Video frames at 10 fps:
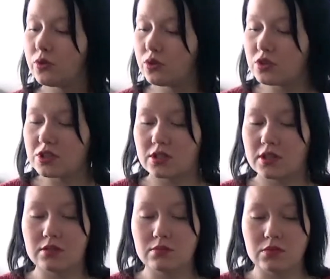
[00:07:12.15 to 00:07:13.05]
contrast,
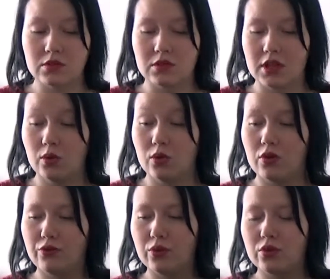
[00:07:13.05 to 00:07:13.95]
and they look
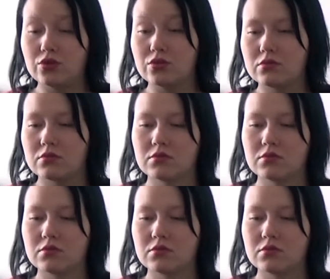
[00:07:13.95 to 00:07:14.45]
awful because